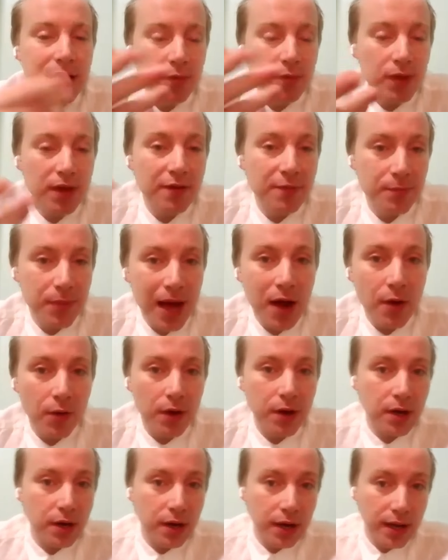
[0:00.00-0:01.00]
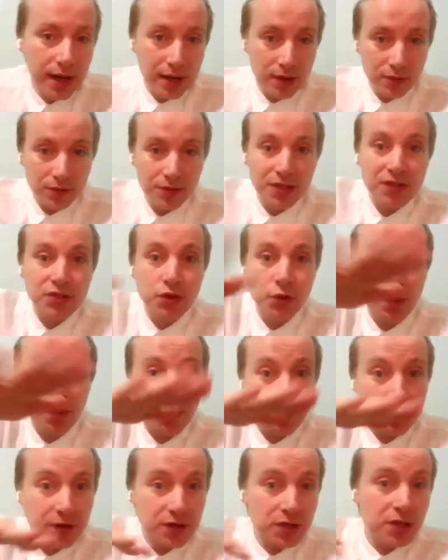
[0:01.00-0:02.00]
we have power, and on the
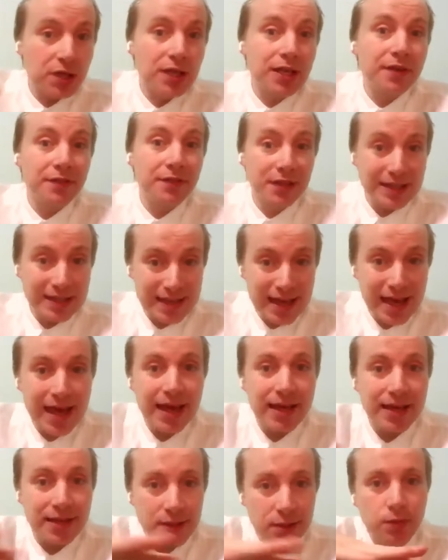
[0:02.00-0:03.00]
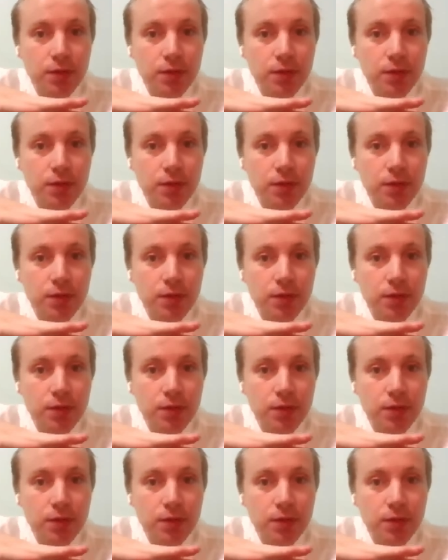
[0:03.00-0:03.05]
superficial level, yes,